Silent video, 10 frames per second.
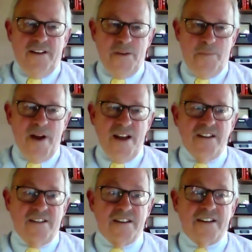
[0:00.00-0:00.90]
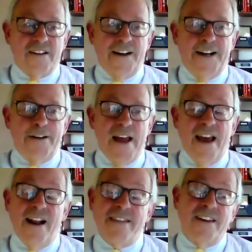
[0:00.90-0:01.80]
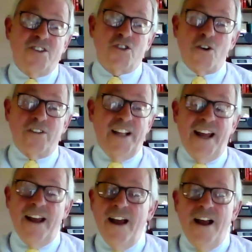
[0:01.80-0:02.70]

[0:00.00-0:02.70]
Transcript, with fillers: dependent. Um, and I think certainly